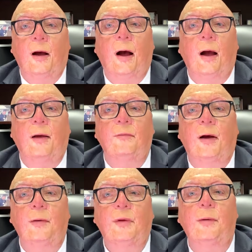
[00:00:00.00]
Hi,
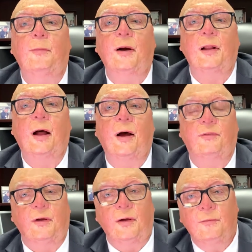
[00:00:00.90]
I'm Kim
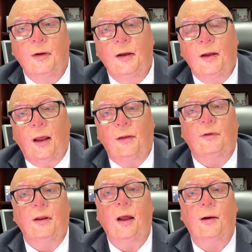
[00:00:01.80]
MacCloskey,
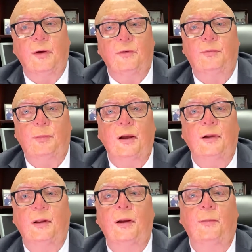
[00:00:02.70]
and today I'm going to
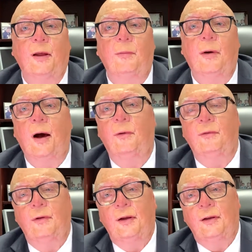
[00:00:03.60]
speak a little bit
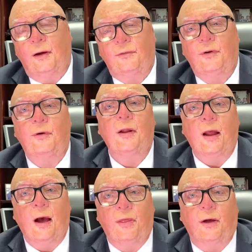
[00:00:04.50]
about
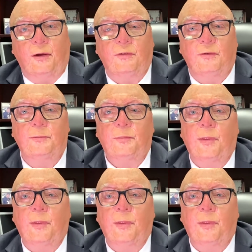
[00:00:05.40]
attorney ethics.